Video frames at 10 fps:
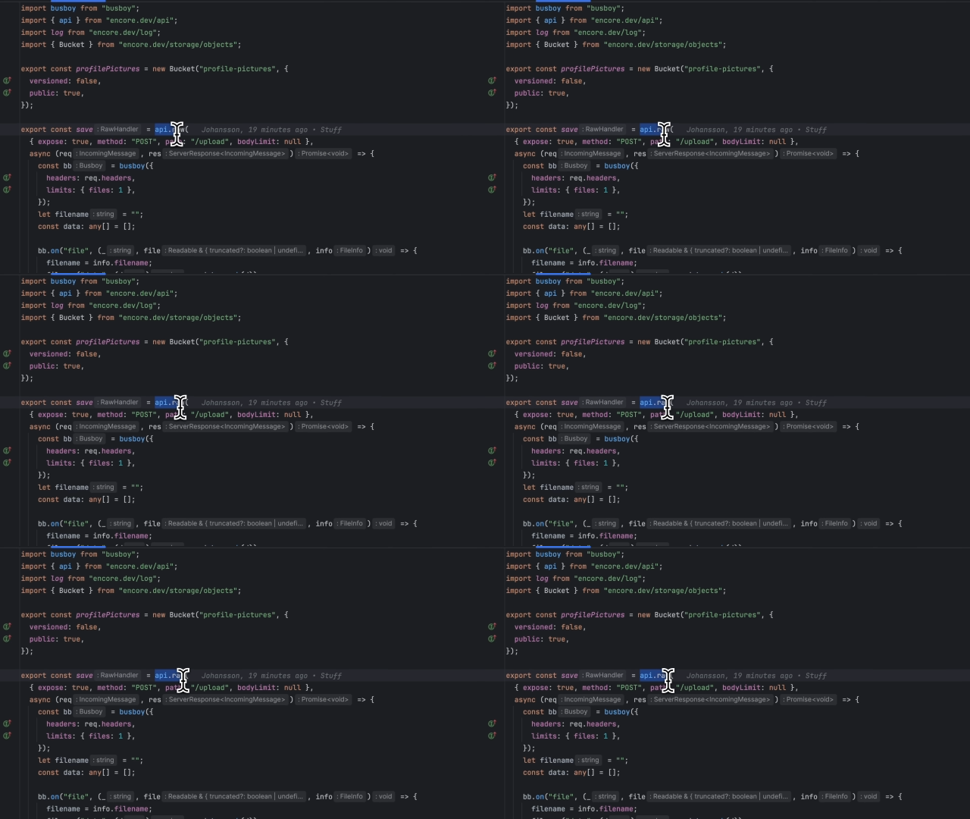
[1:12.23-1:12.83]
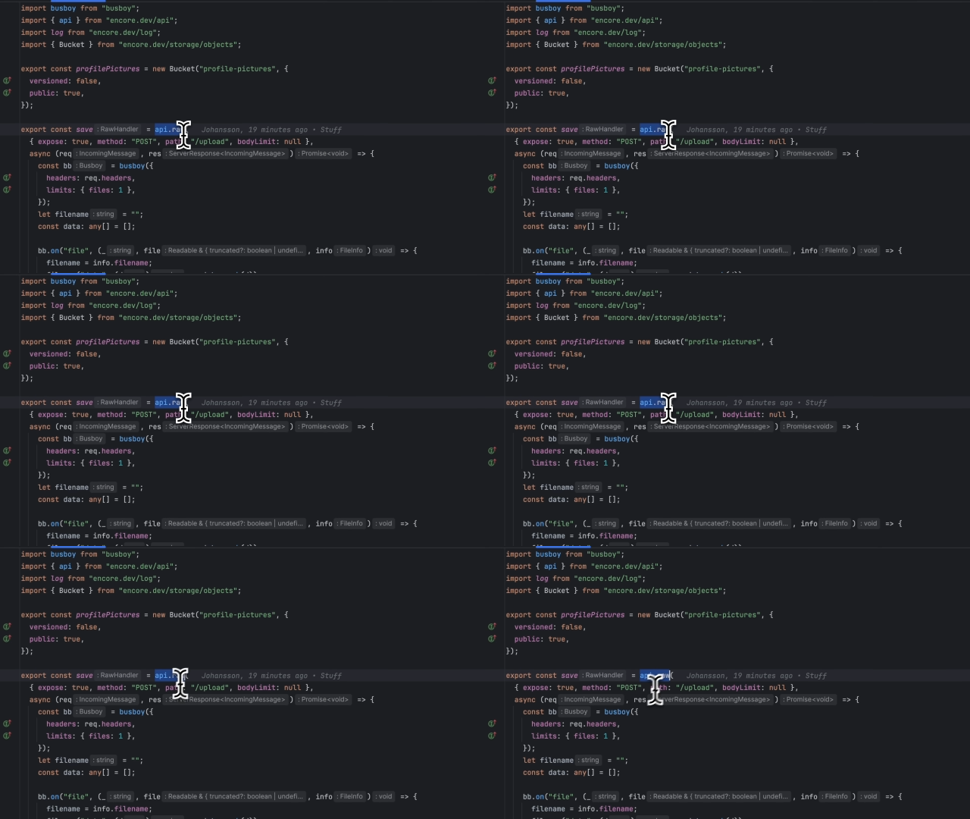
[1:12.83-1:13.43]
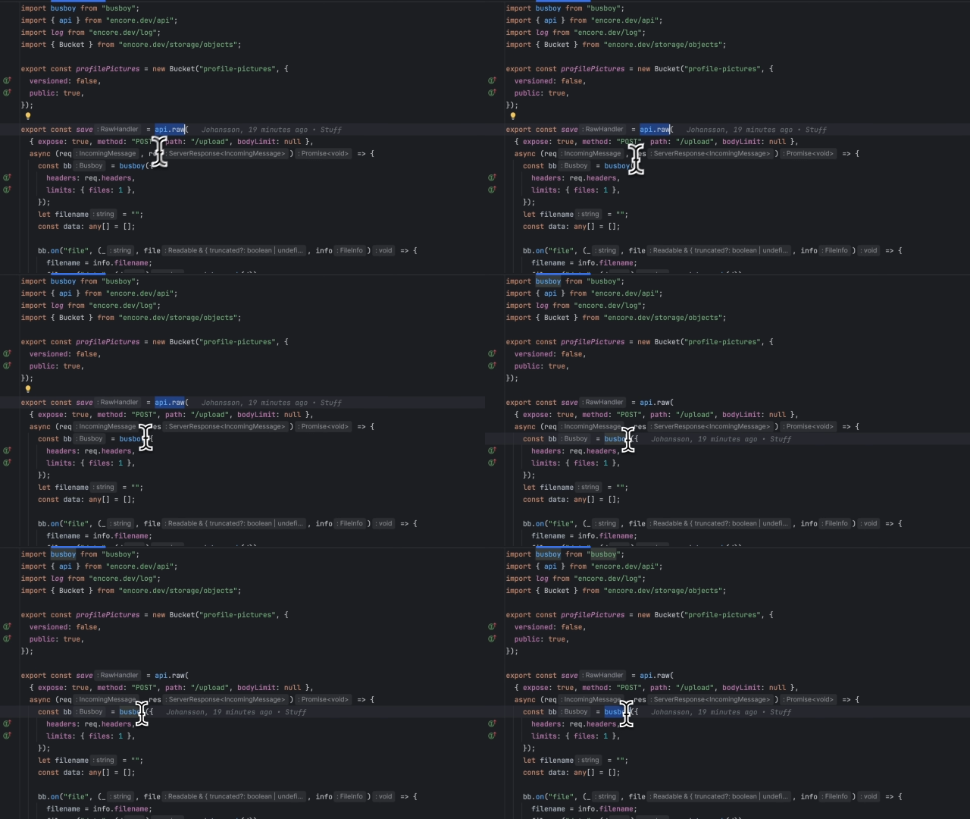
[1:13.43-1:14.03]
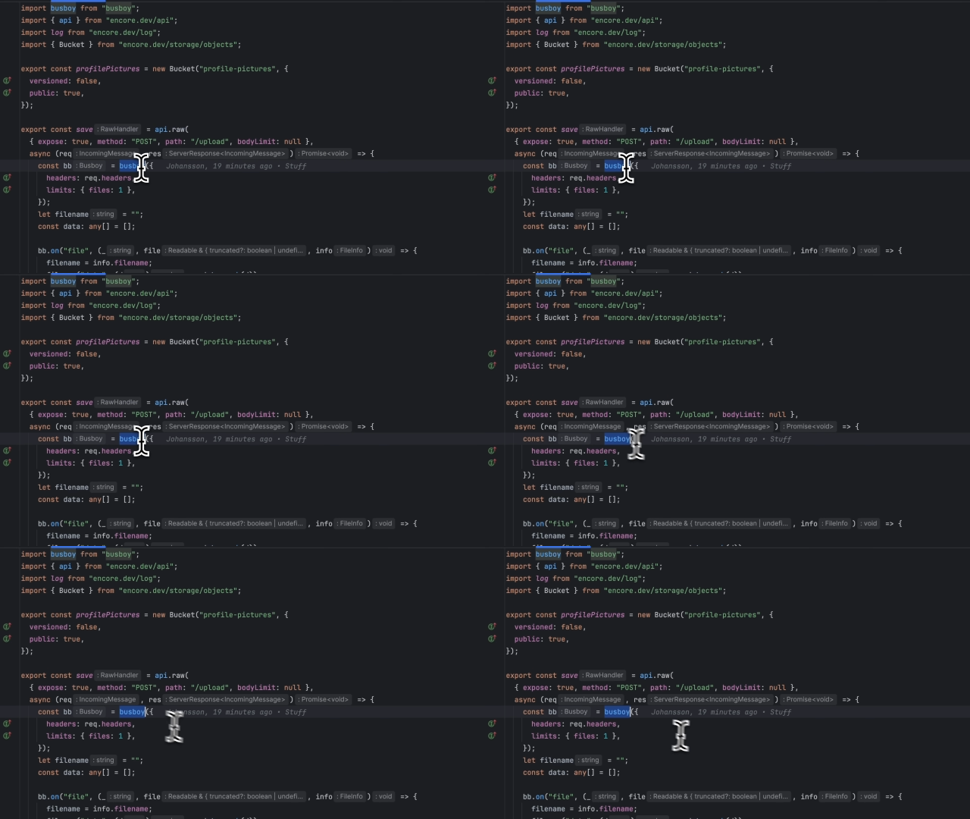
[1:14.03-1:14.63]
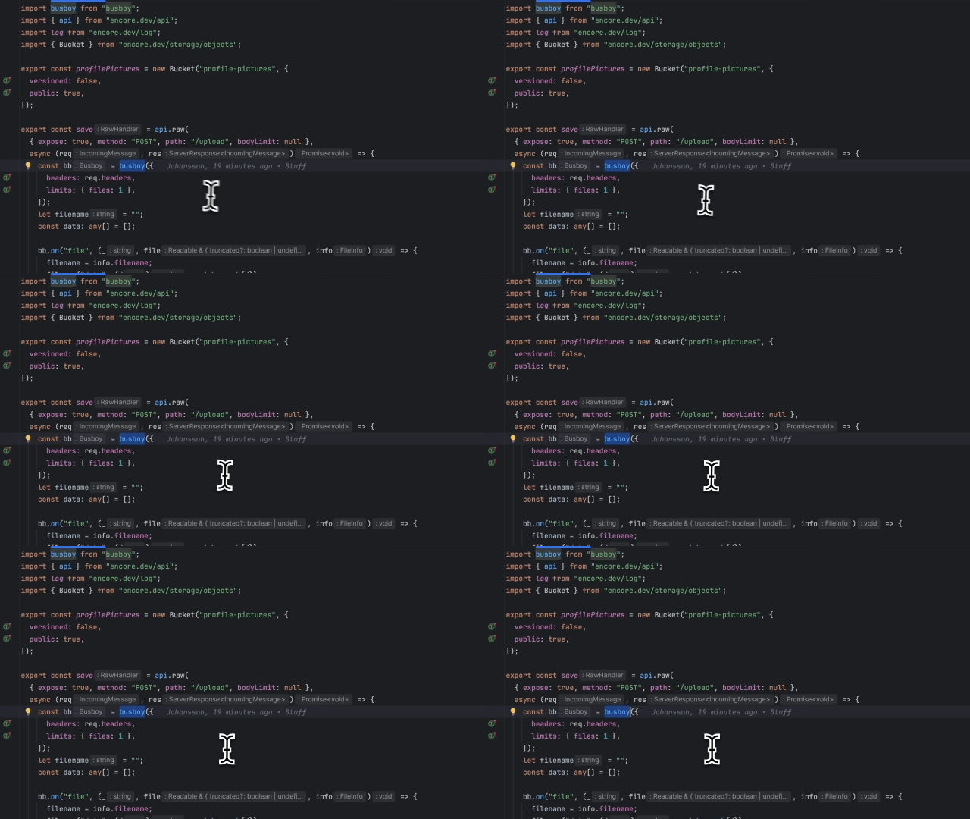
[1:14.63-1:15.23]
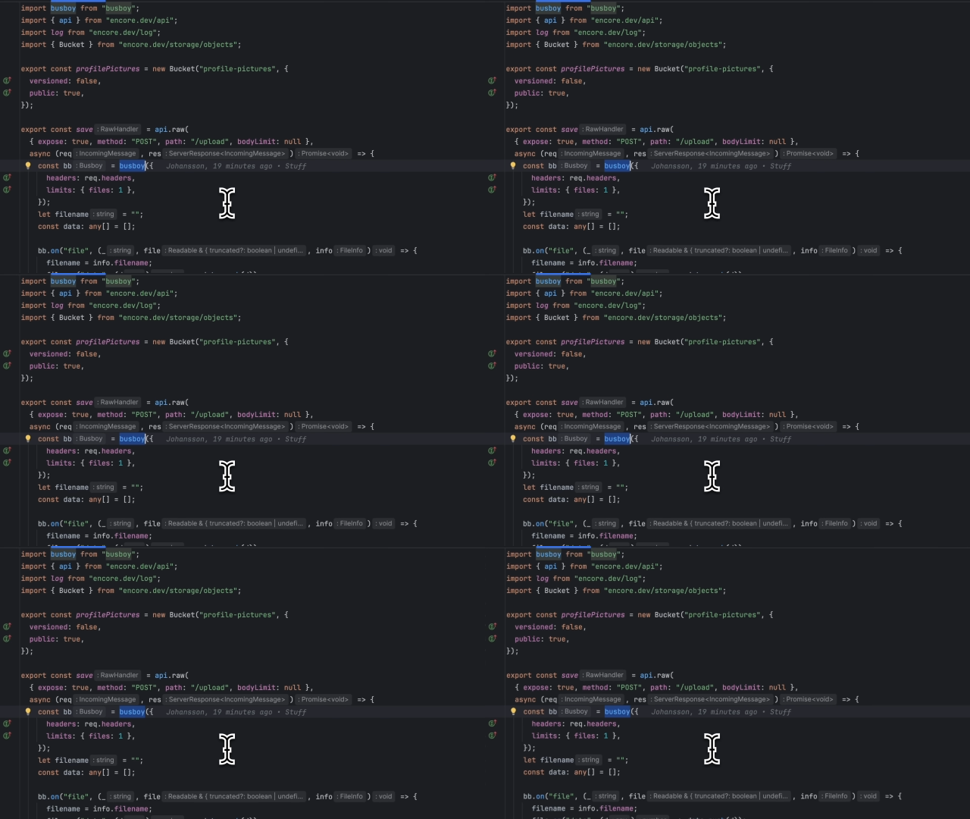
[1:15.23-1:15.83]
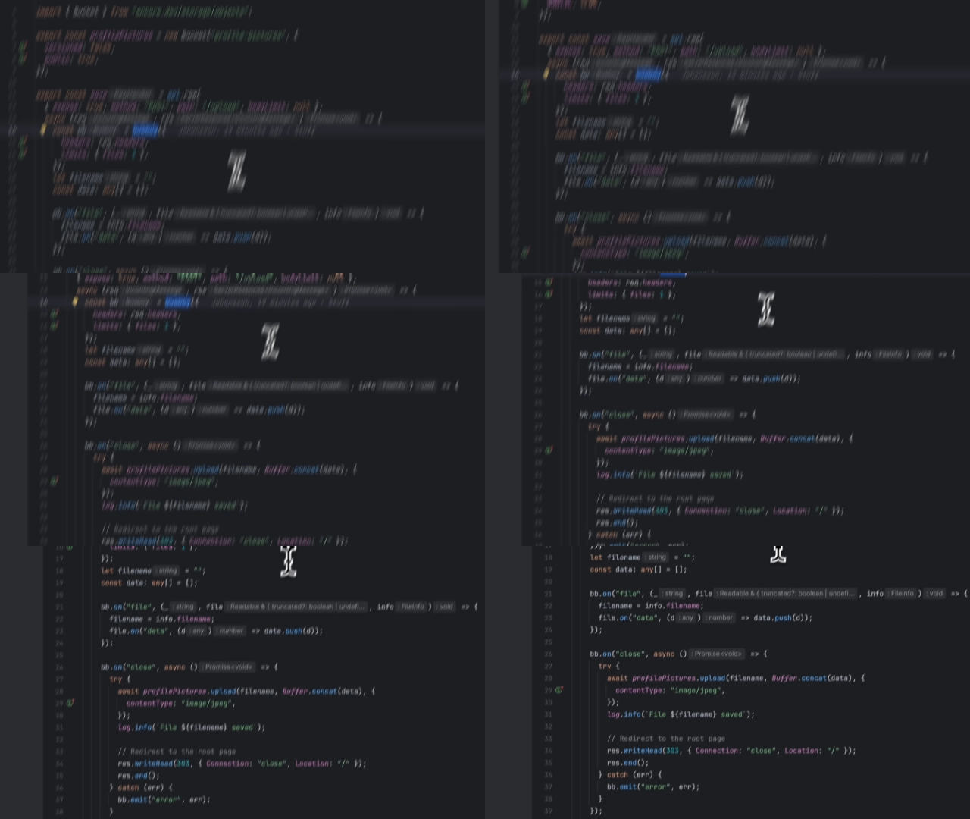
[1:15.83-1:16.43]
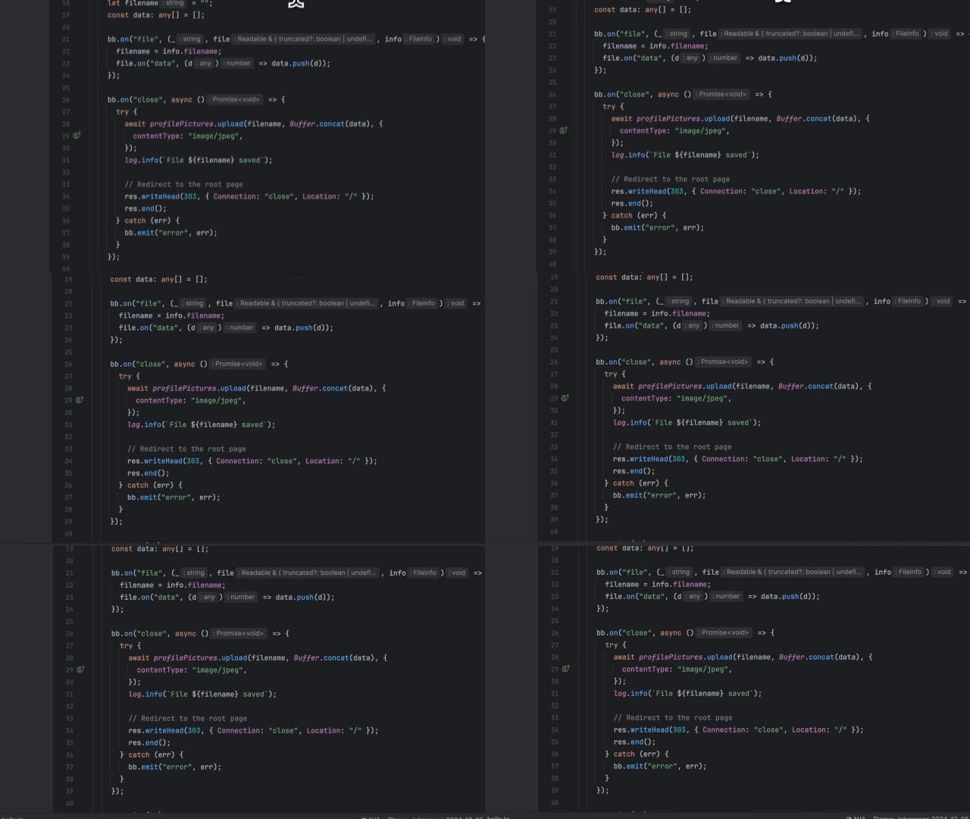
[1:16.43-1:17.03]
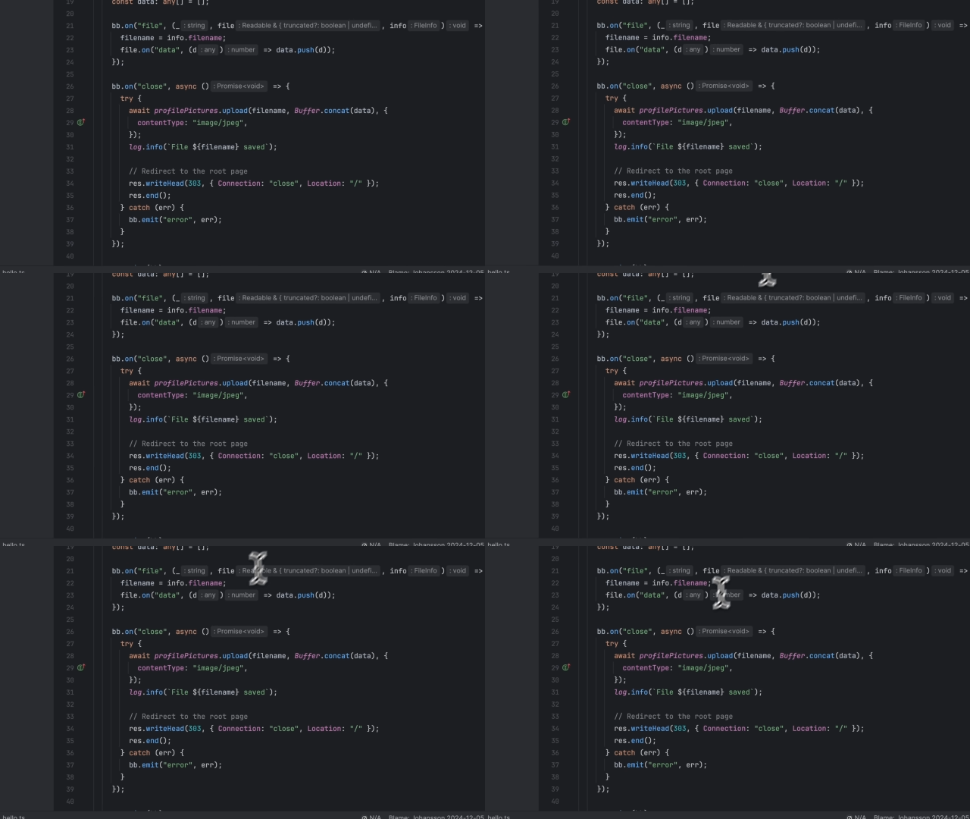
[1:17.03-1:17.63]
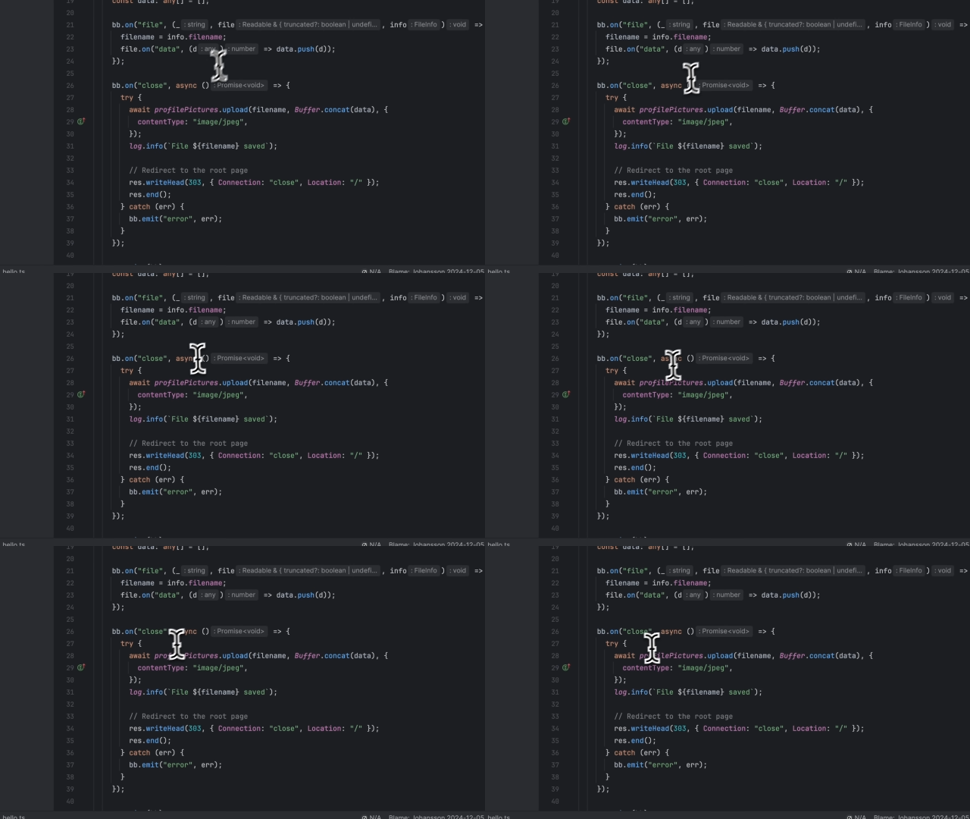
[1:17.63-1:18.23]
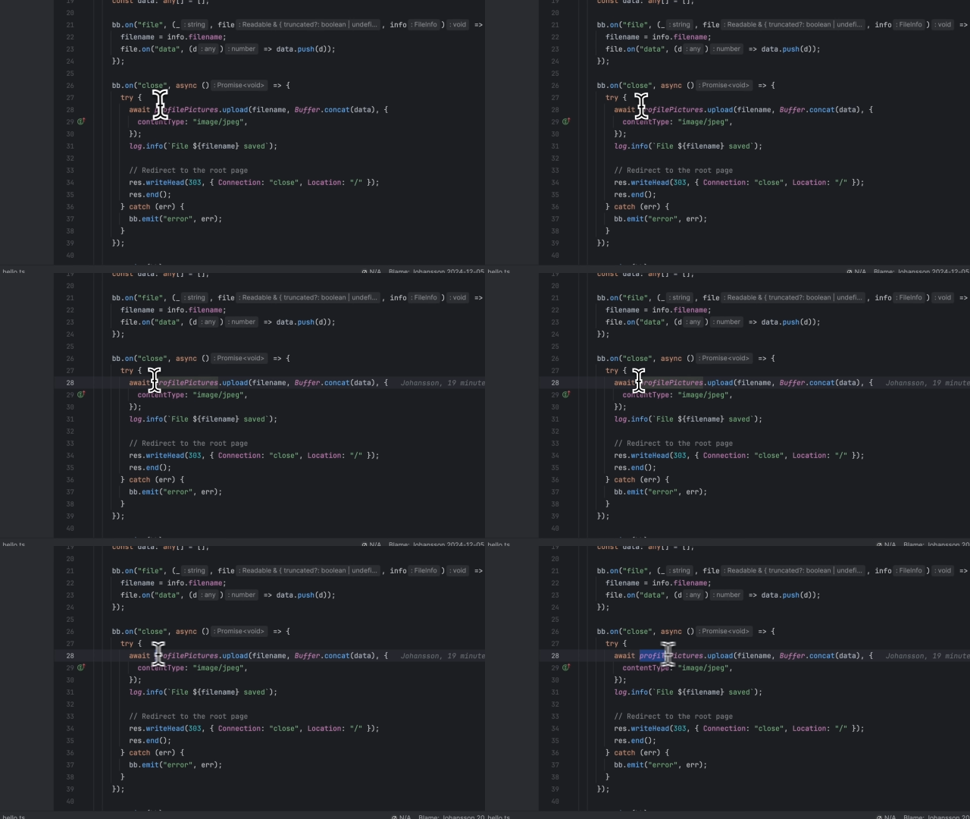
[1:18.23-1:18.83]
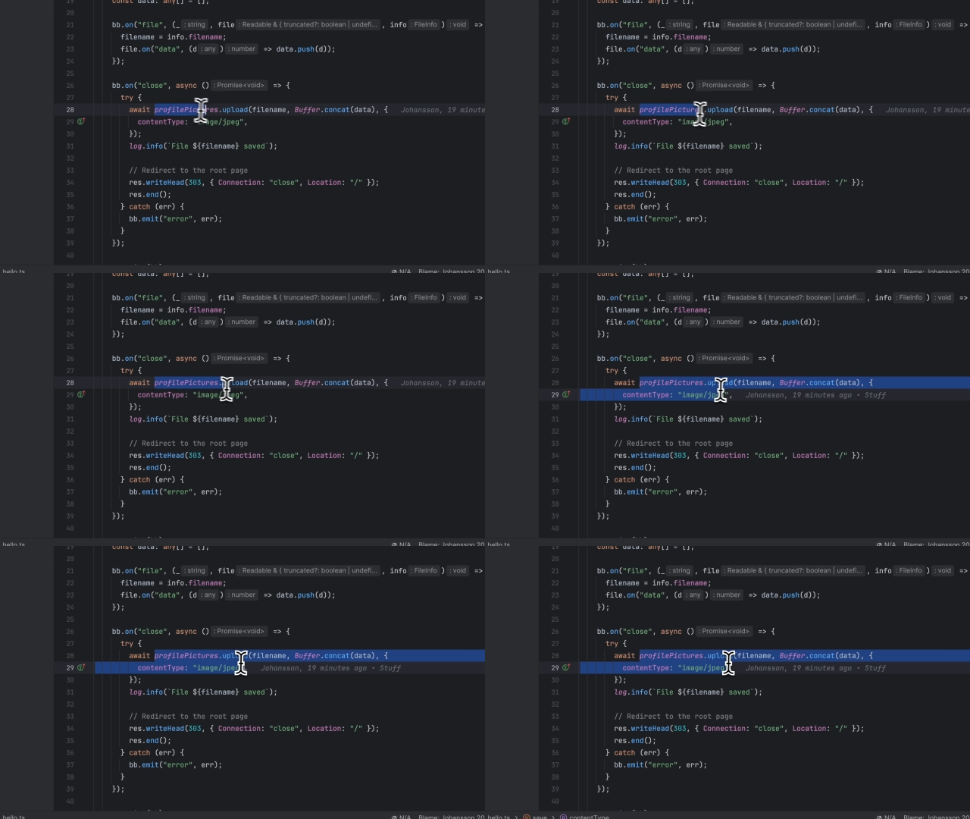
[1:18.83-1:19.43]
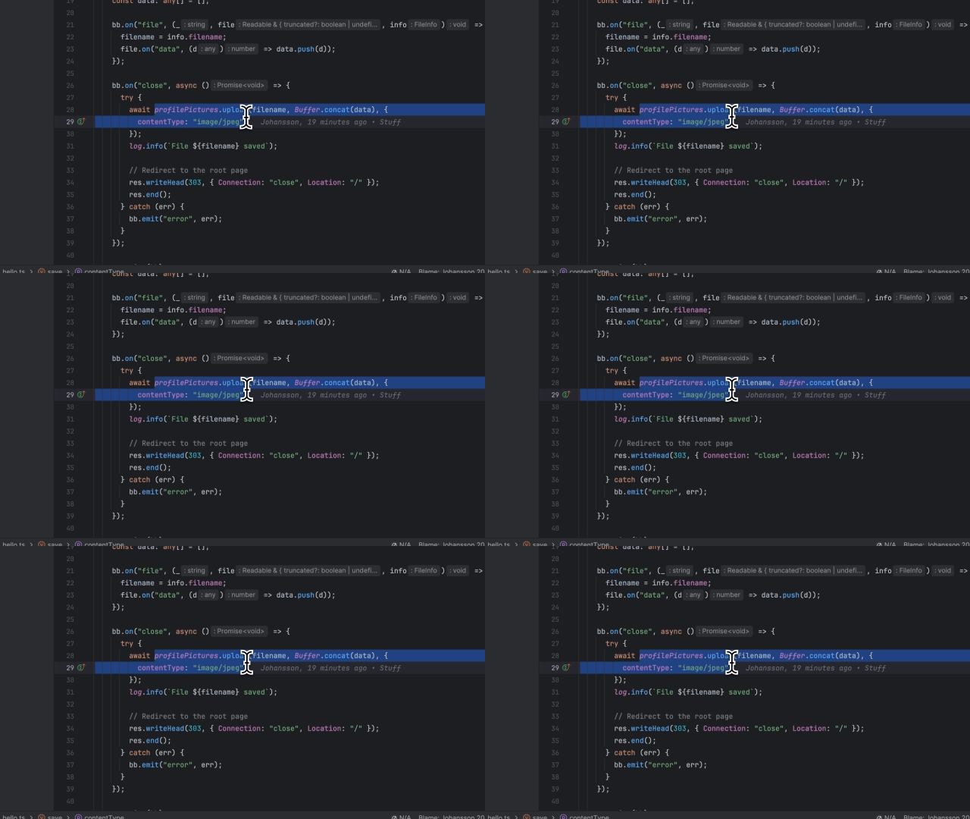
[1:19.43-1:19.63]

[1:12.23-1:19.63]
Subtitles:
[unreadable: no face in view]